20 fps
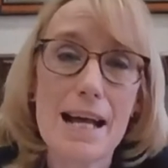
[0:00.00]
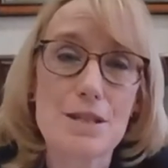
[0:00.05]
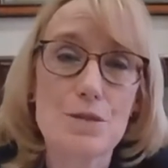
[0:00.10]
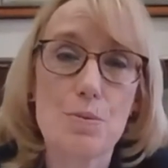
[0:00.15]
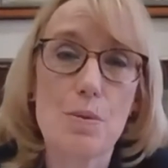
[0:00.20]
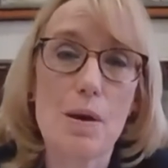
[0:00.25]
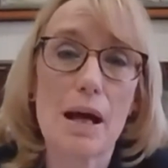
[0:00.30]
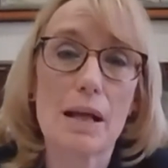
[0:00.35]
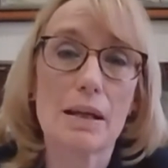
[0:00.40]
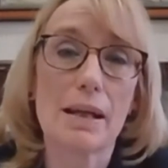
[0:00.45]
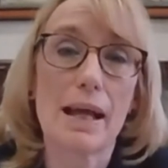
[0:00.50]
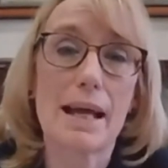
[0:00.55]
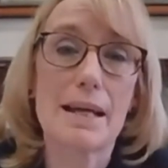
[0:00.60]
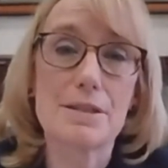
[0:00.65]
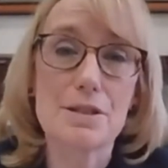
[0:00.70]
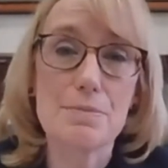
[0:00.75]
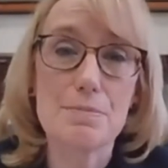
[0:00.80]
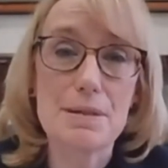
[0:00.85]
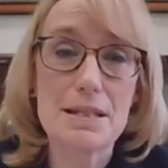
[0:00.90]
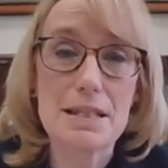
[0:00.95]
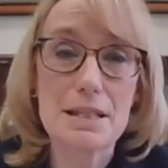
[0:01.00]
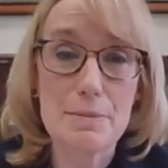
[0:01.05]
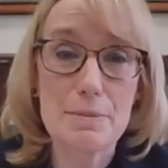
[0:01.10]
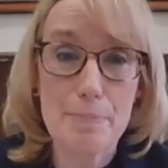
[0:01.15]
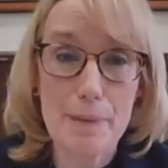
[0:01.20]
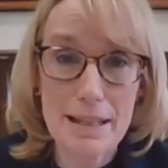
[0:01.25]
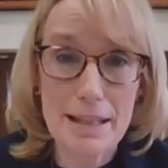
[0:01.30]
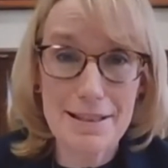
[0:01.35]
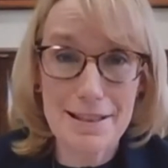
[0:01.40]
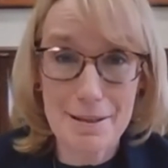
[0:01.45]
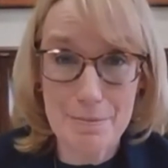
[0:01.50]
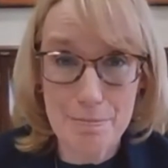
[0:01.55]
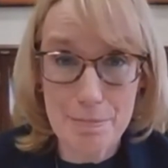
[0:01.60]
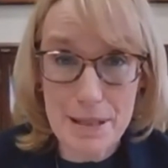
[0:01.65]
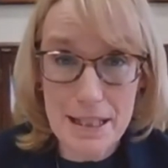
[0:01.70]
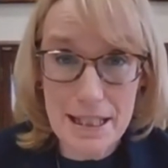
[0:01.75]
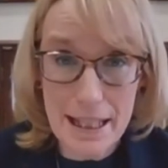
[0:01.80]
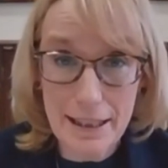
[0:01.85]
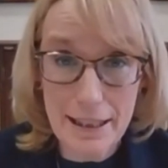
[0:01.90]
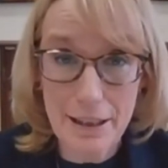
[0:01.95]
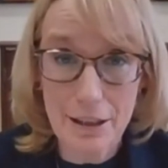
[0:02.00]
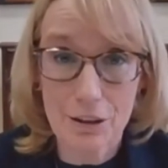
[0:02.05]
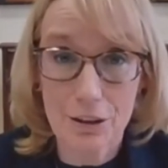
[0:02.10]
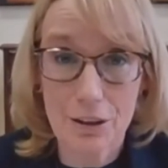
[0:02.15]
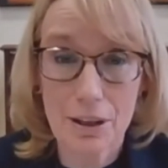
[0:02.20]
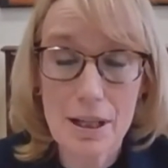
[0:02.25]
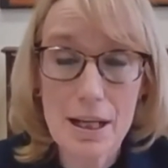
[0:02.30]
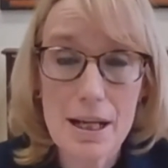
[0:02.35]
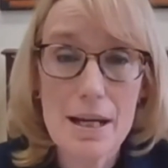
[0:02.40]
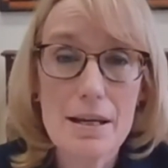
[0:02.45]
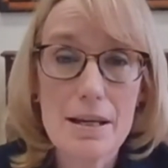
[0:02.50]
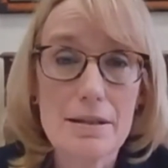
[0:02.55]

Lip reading: as well, and to Ms. Bates in particular,